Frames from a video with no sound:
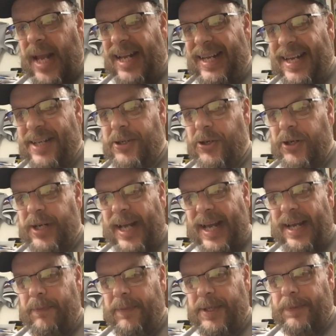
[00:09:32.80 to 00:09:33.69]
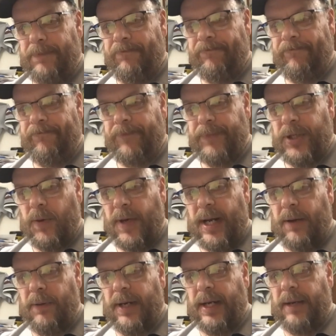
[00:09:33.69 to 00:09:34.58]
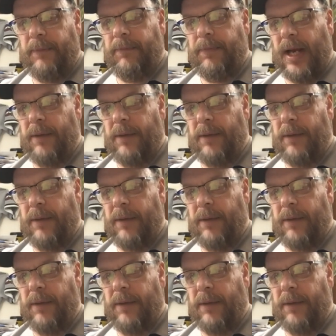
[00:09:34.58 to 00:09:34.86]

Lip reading: lesser names. So anyway,